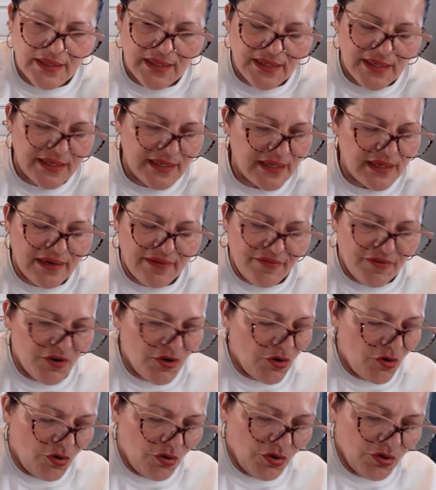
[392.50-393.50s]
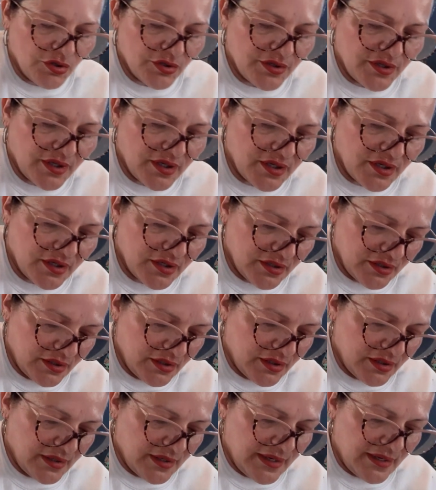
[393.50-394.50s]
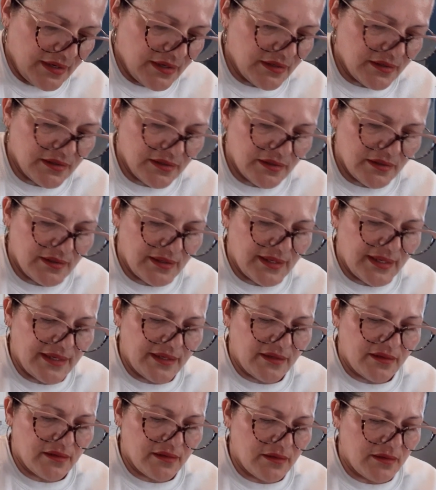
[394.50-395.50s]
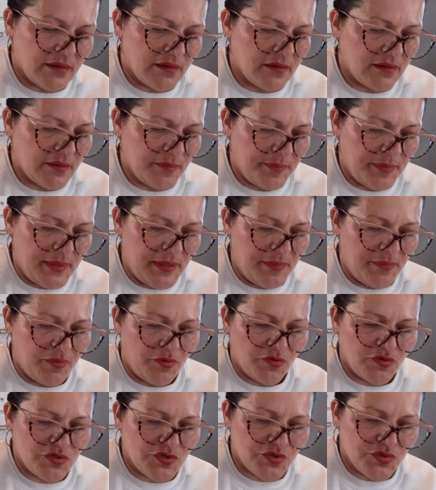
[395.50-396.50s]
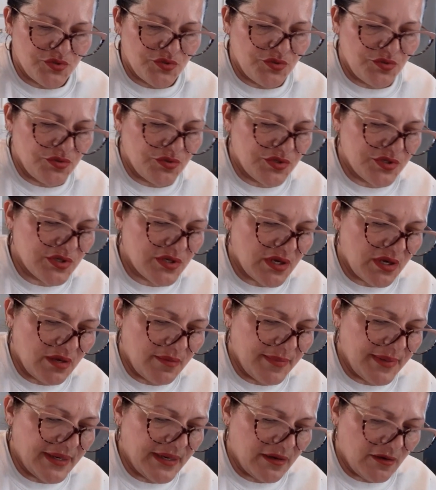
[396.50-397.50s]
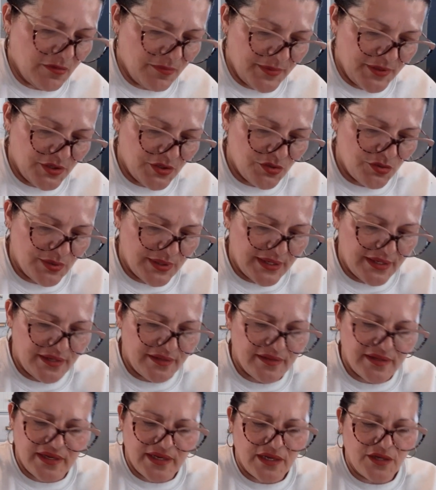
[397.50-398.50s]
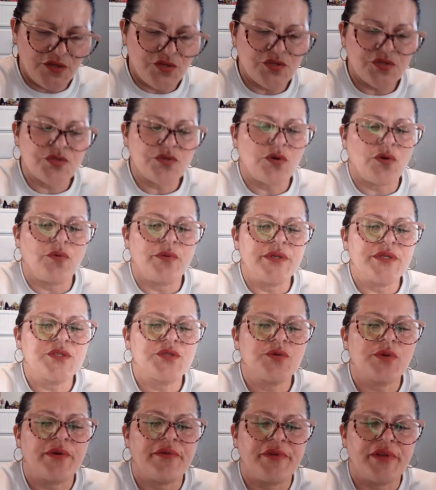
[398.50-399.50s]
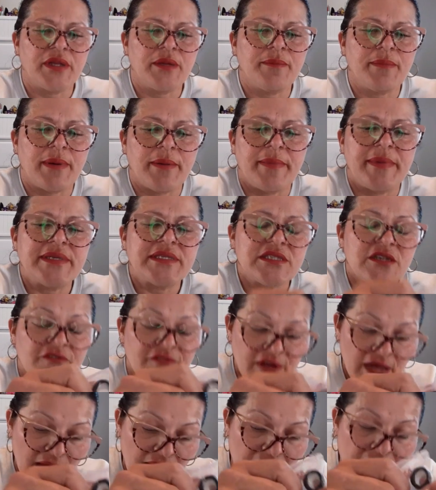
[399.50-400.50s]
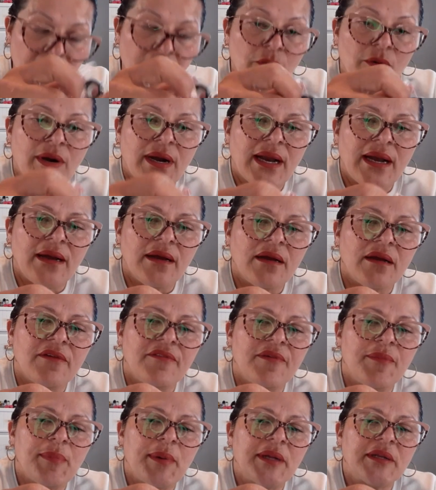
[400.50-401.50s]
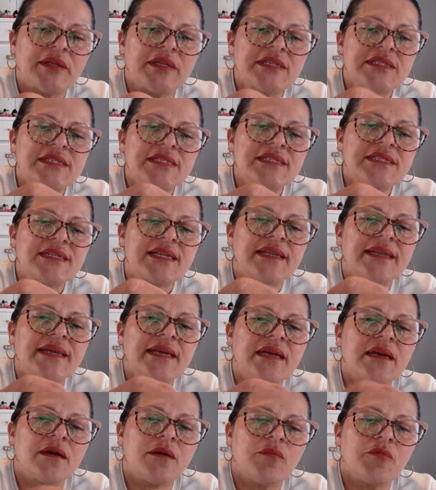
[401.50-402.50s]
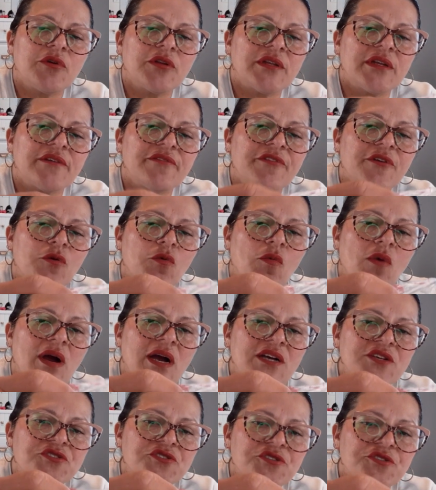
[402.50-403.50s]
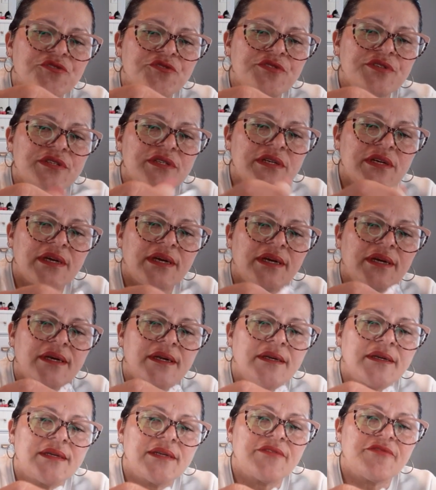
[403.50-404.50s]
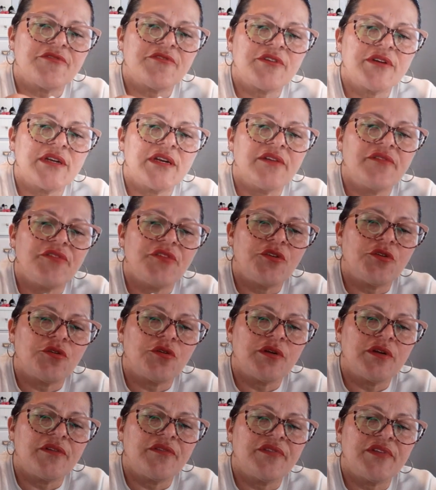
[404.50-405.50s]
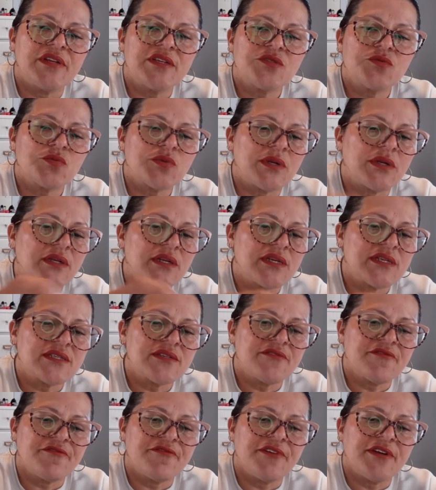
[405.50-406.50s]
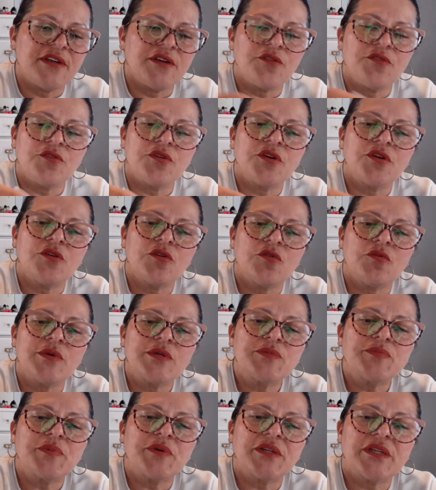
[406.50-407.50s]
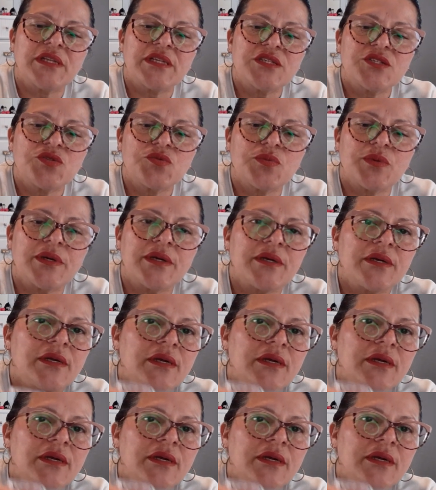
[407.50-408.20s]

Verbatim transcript: I never called the, the, like the, the people to, to come and help me do anything. I used to always do everything by myself. And what I love about this is that they come with different washers and different, if you don't, if this one doesn't fit, you can always put this one.